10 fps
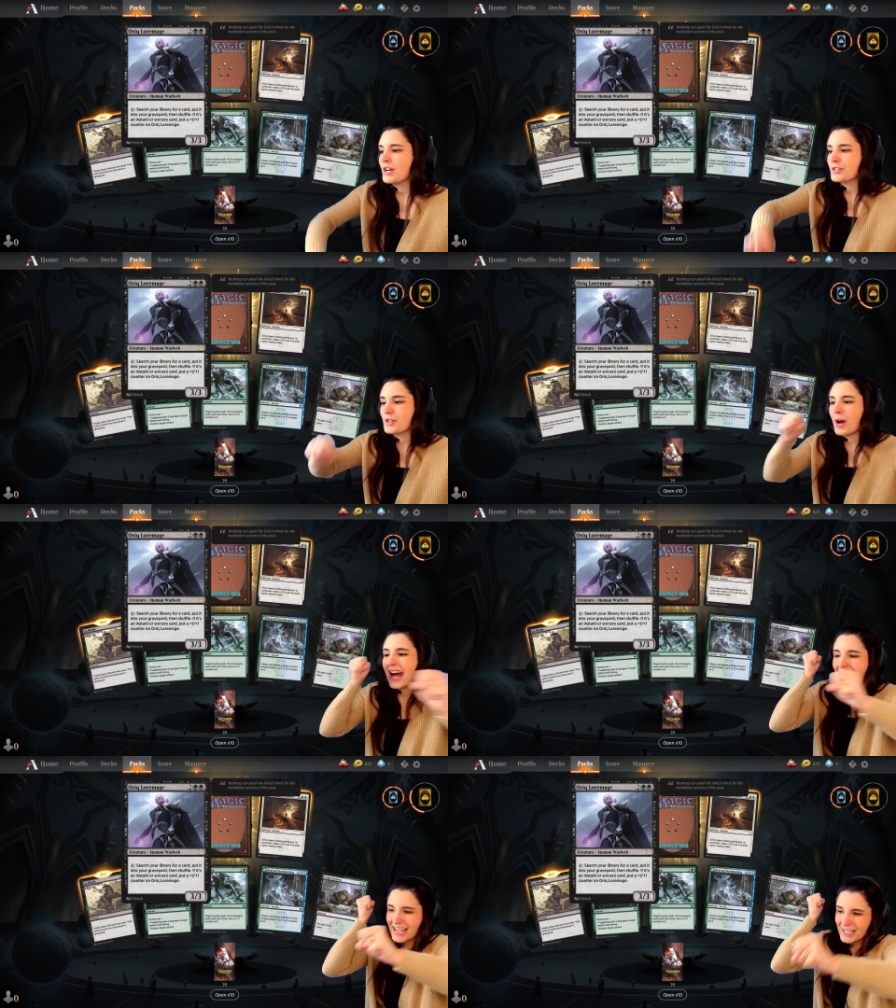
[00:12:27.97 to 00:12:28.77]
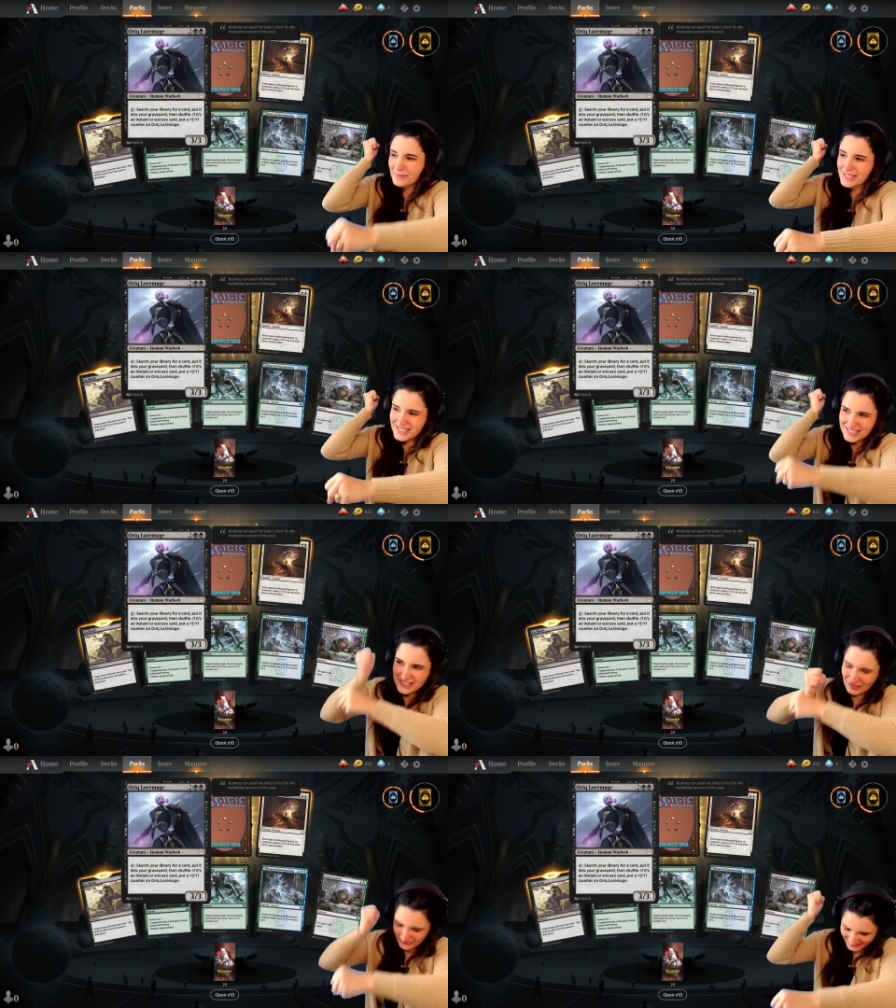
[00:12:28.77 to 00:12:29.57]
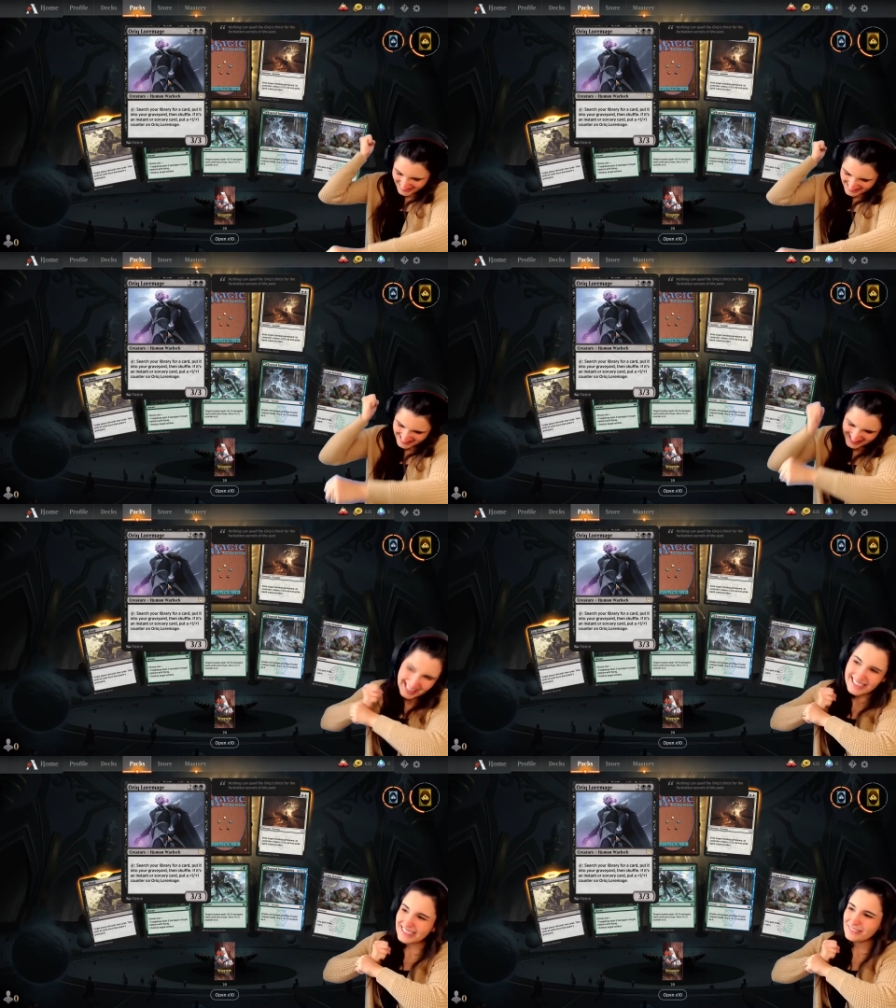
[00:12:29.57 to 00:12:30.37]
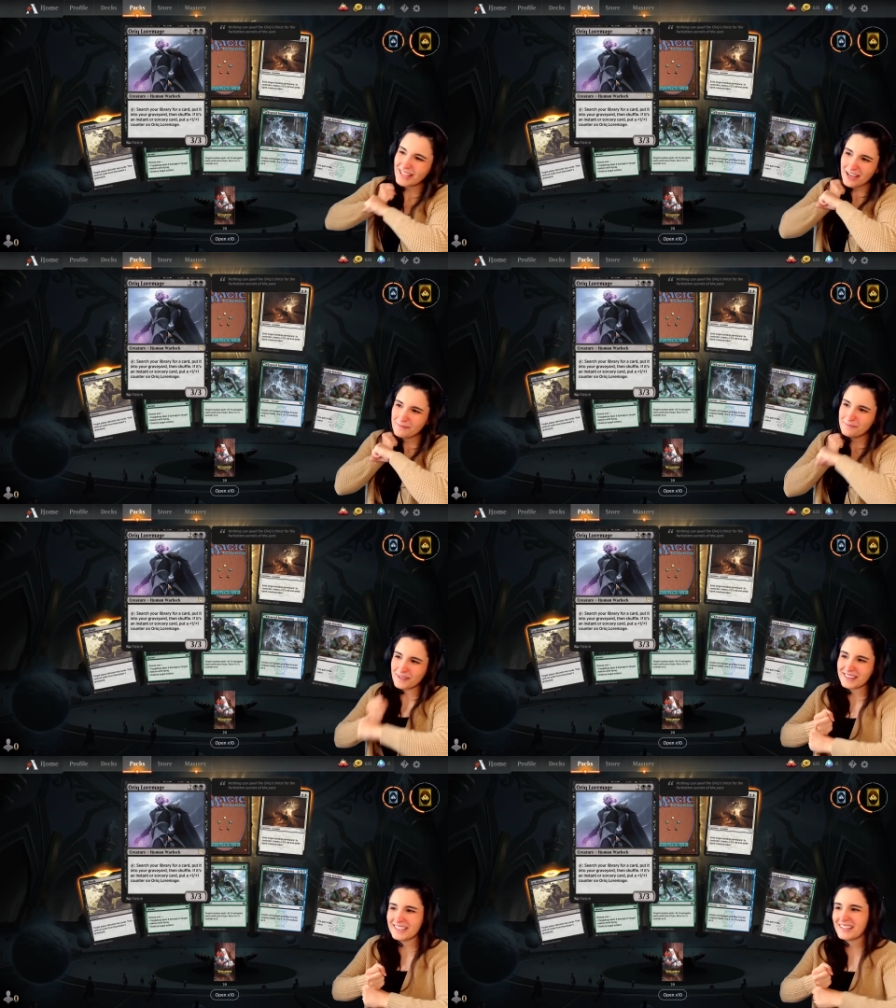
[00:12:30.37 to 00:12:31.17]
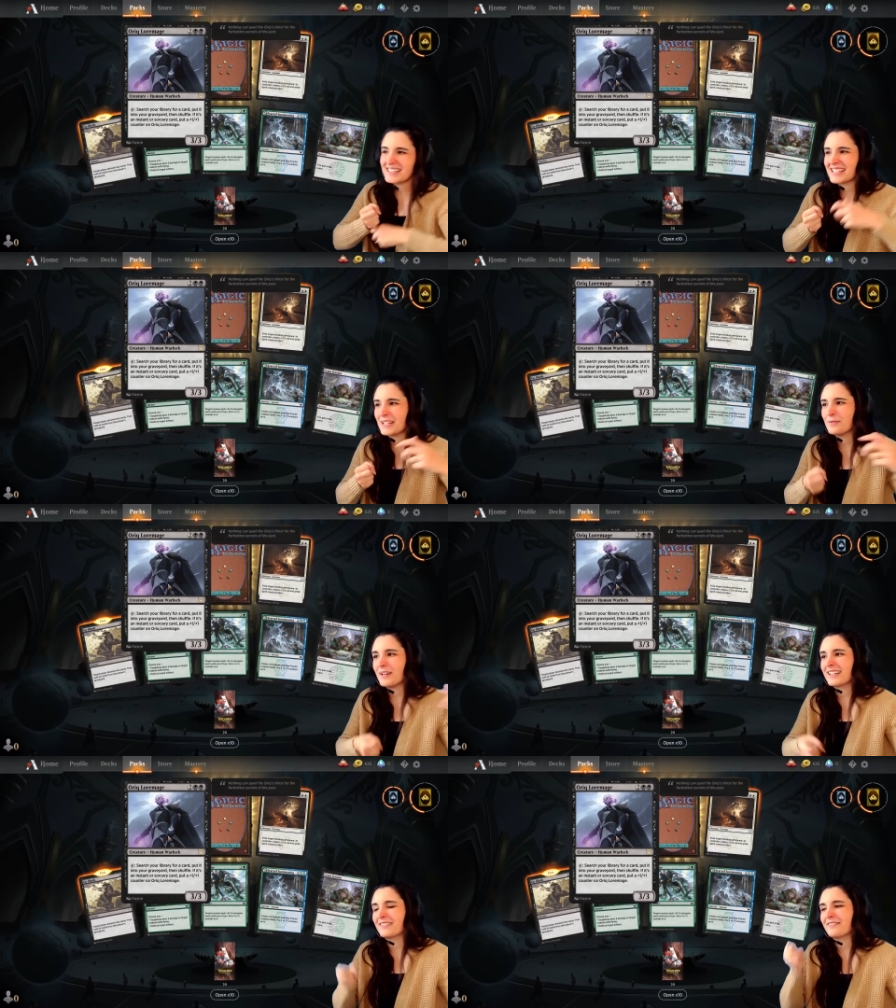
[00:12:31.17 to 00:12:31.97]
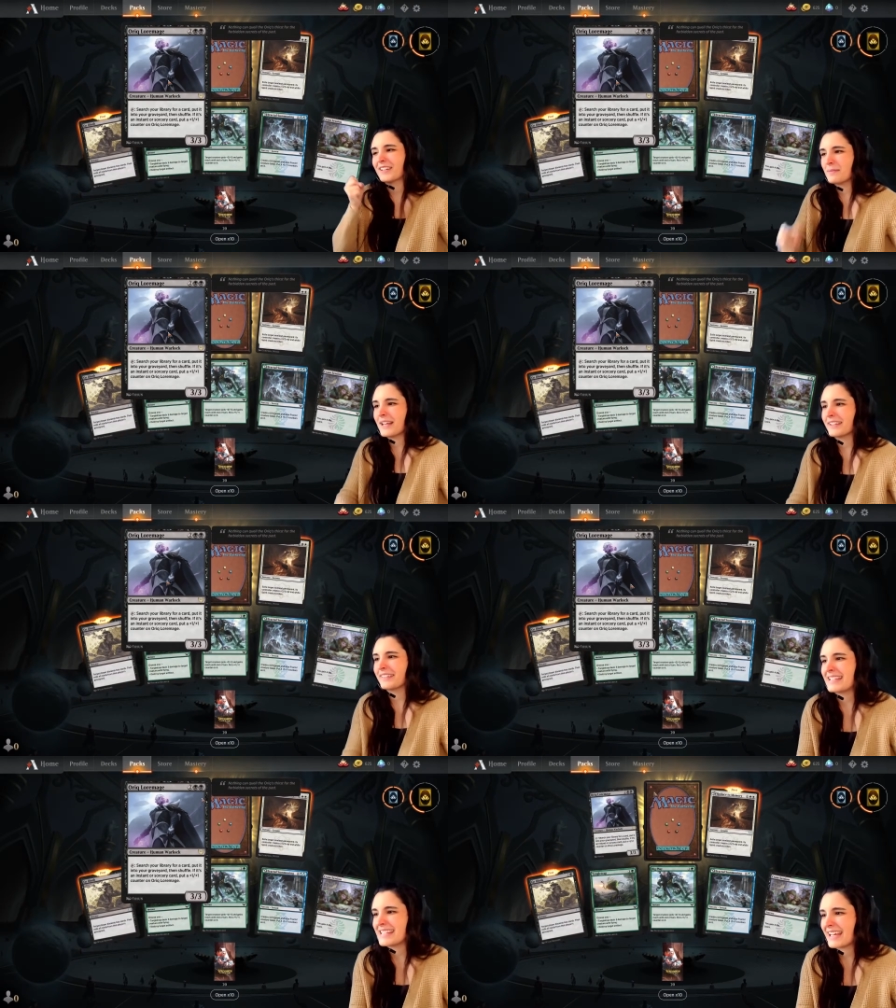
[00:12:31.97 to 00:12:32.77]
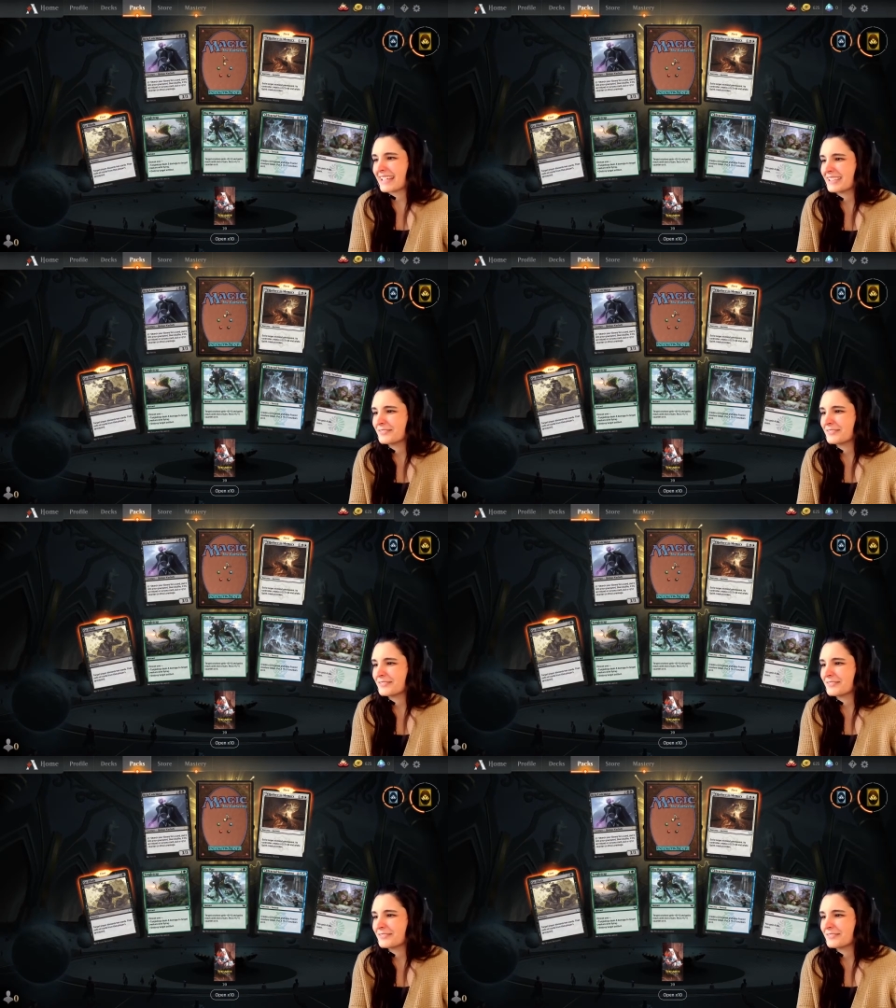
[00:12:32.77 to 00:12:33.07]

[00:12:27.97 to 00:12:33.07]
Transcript: So I'm so excited. We have both the cards that I wanted for a black-green deck.